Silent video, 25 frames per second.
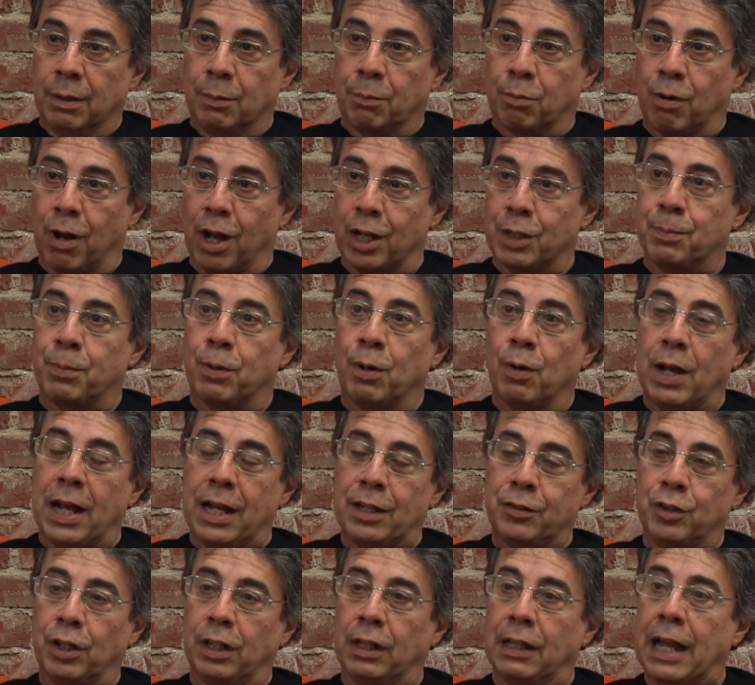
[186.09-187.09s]
Prospero
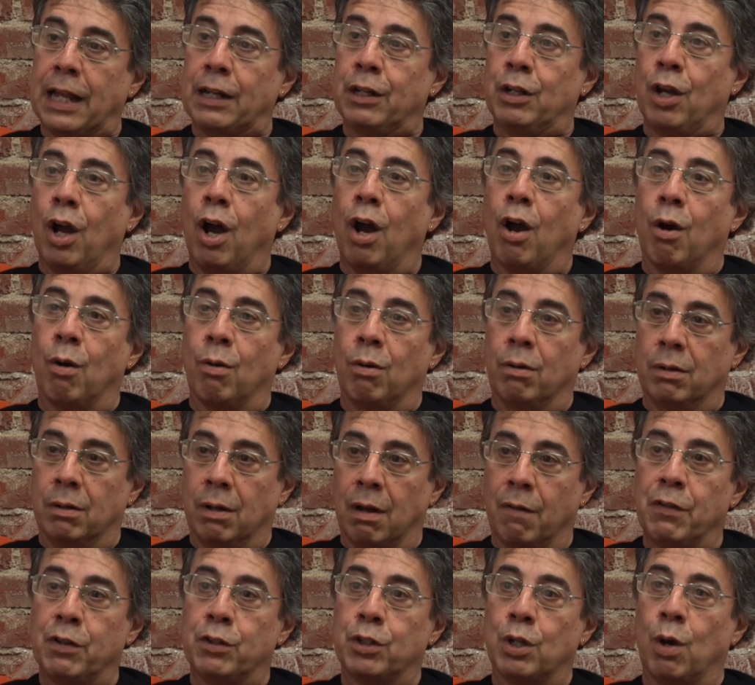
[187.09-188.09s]
has to let go
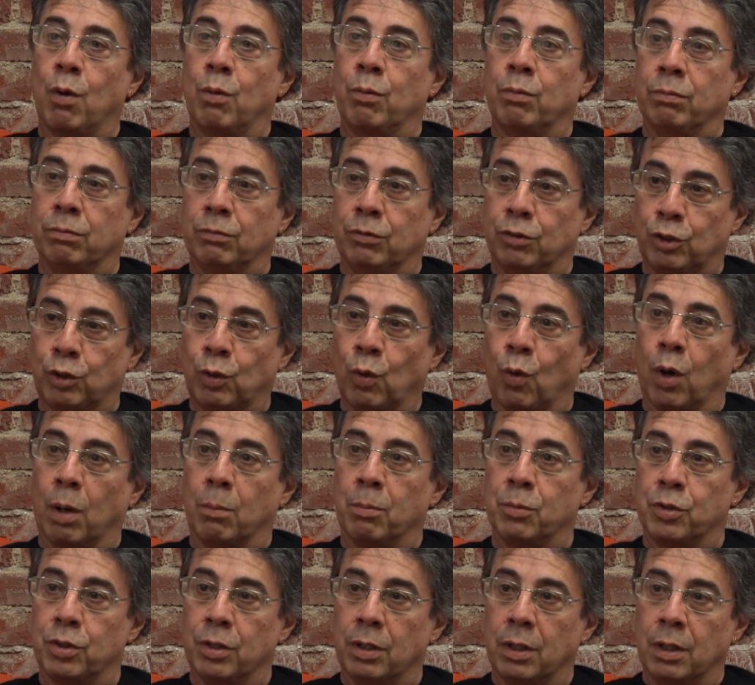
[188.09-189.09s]
of his own
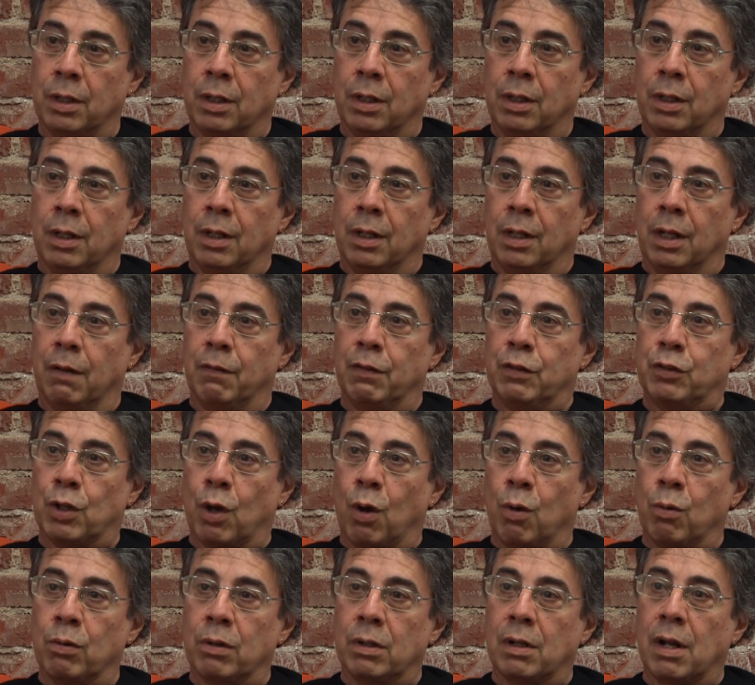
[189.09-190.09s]
storms, of his
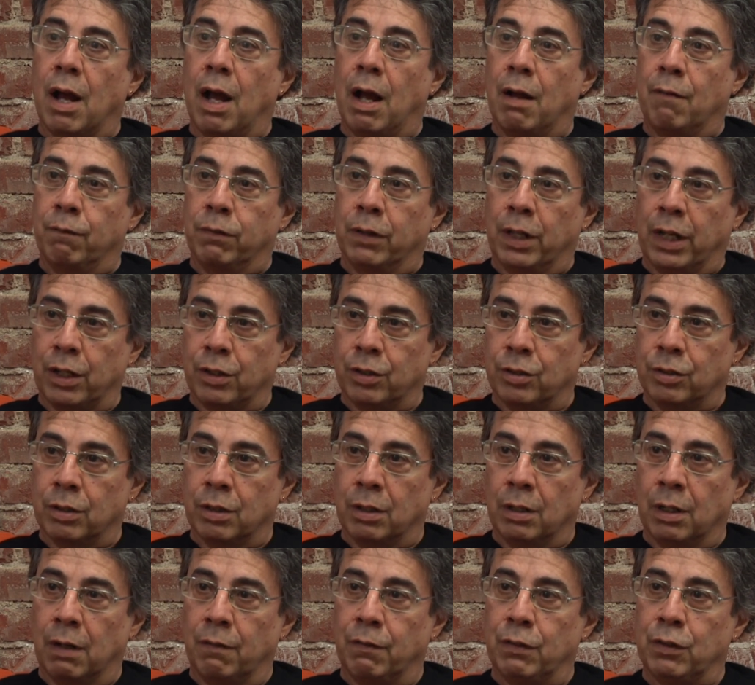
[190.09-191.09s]
own conflicts,
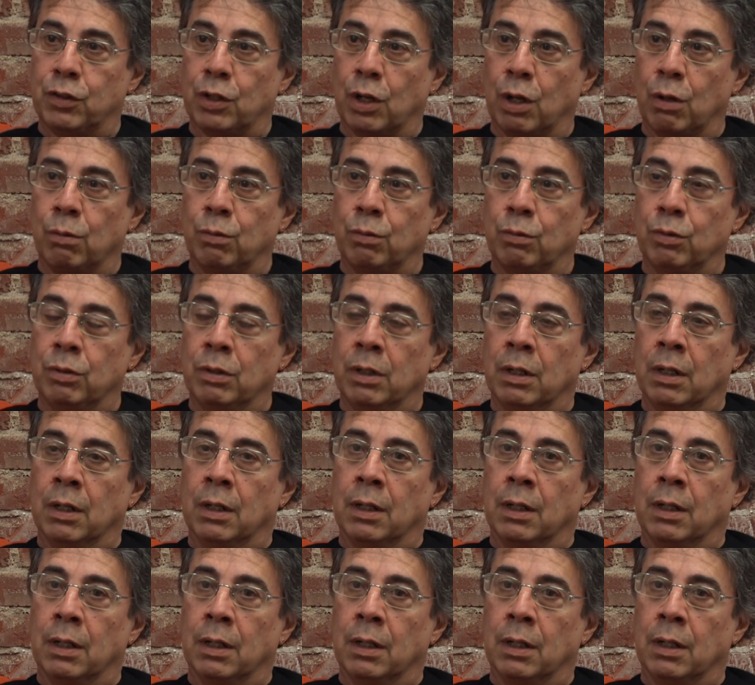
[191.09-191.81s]
of his own